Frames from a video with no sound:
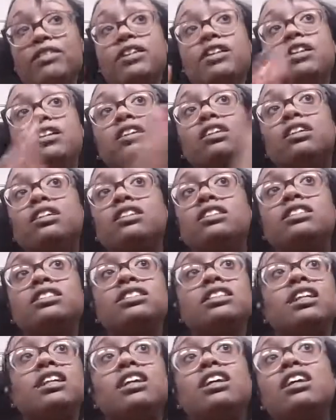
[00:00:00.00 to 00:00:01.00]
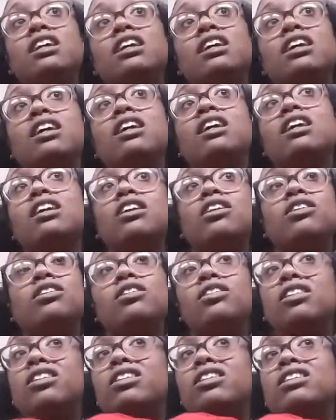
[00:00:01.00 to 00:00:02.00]
fingers, and
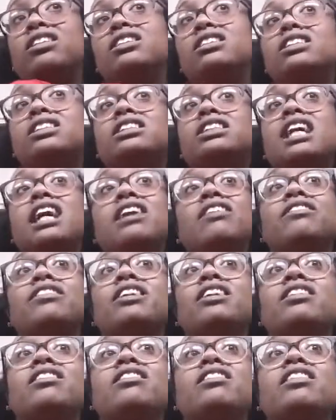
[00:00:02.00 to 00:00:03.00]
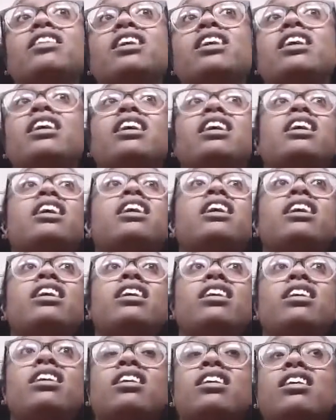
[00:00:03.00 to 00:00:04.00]
go along the shaft of the
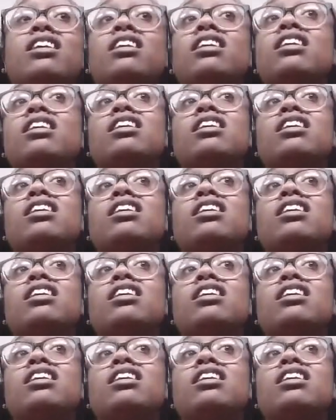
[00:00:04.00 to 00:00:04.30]
hair